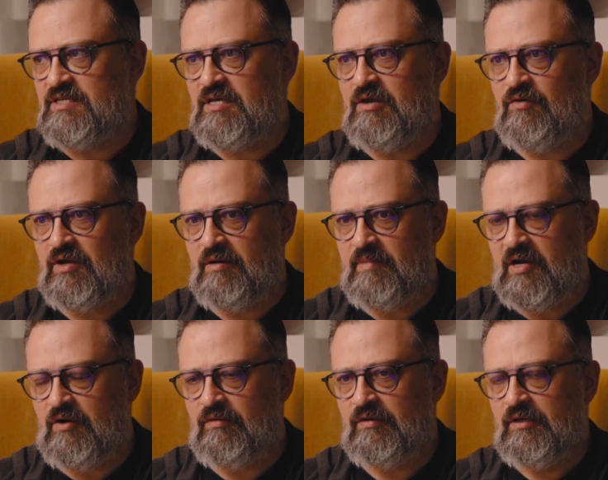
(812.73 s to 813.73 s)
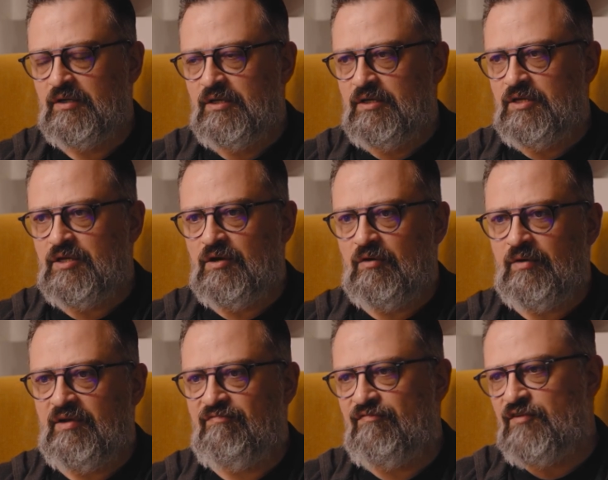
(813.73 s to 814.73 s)
hearing about,
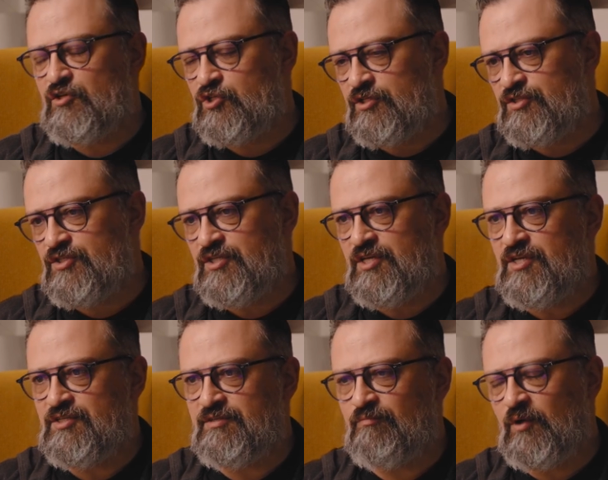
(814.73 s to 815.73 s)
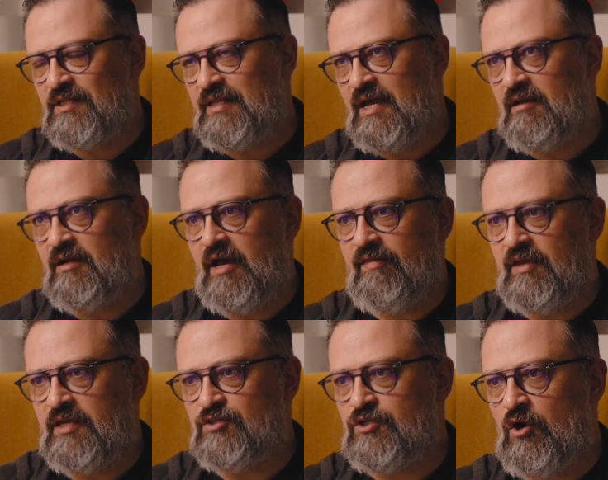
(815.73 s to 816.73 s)
efficiencies, and what that I
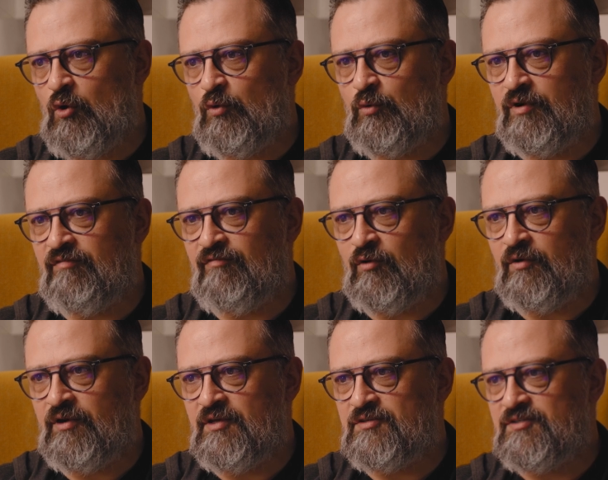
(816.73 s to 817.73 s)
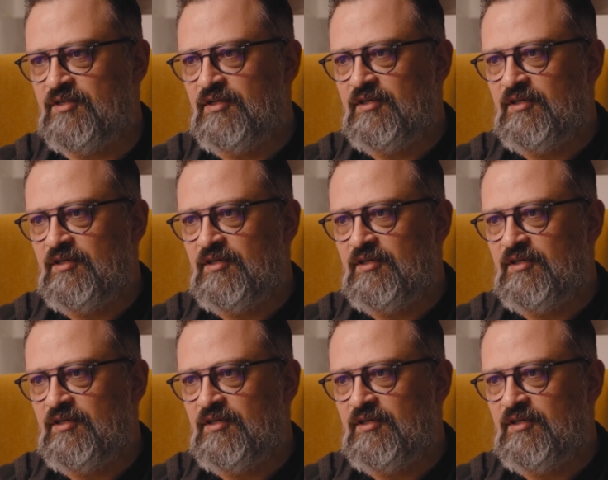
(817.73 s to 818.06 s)
think is code word for is